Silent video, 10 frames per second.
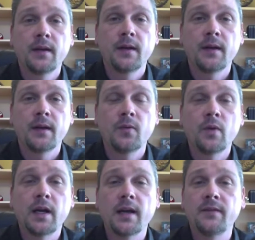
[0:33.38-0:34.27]

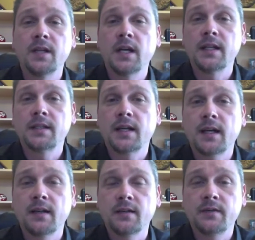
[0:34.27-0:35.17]
What I've done is
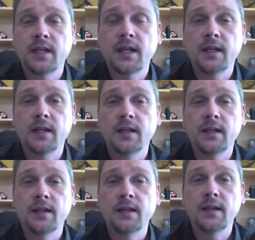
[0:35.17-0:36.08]
I have
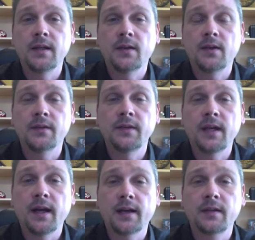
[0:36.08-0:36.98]
taken all of
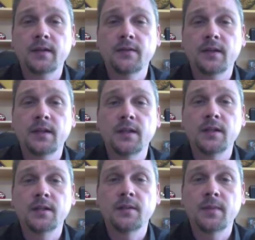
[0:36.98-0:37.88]
the active,
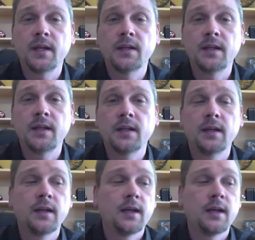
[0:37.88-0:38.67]
contingent, pending,